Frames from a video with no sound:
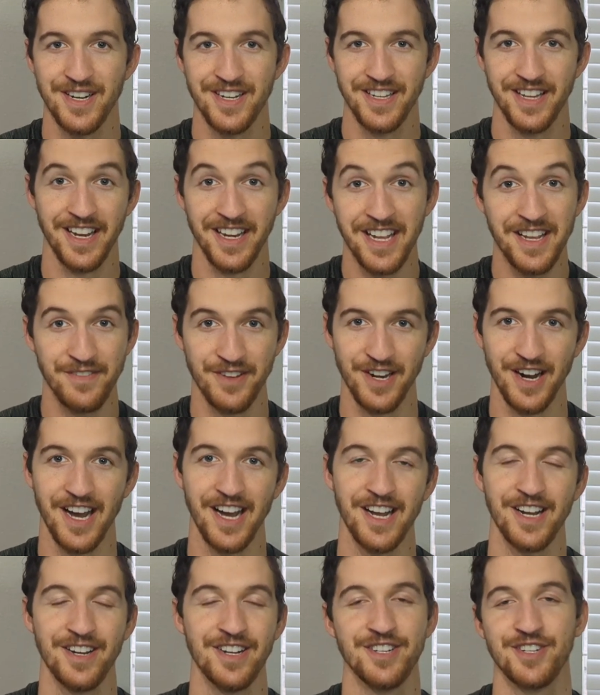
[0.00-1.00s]
that even
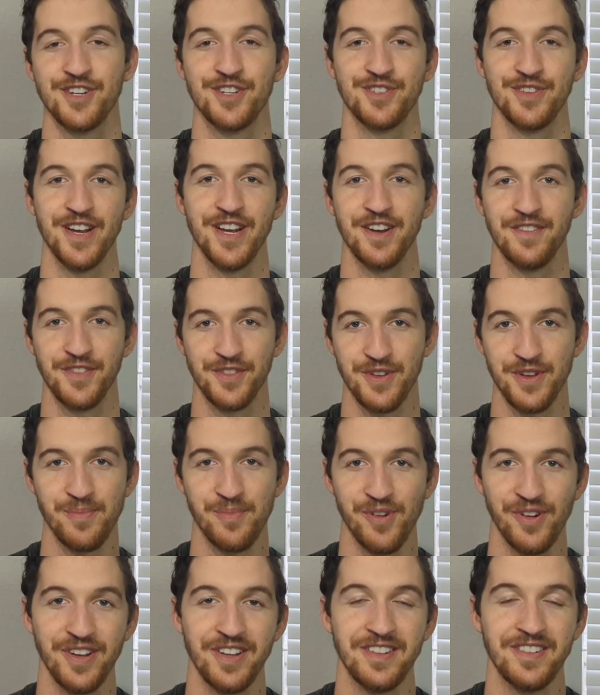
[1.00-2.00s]
higher interest rate of
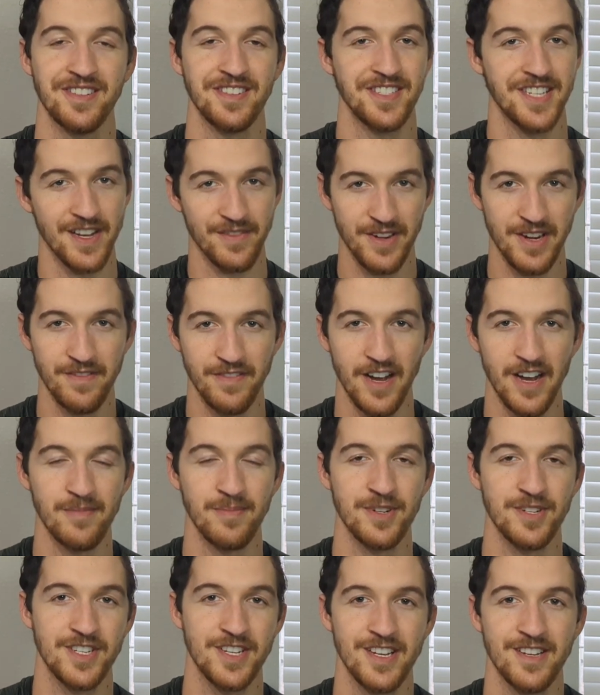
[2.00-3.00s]

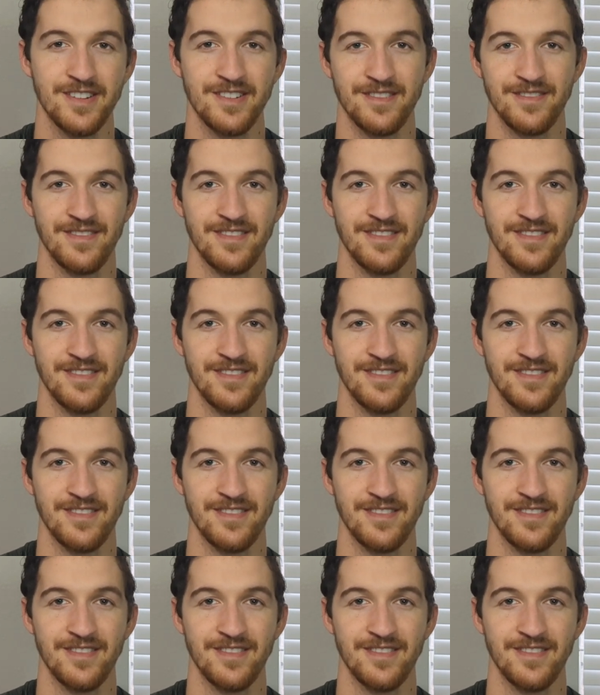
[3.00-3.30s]
3.75%.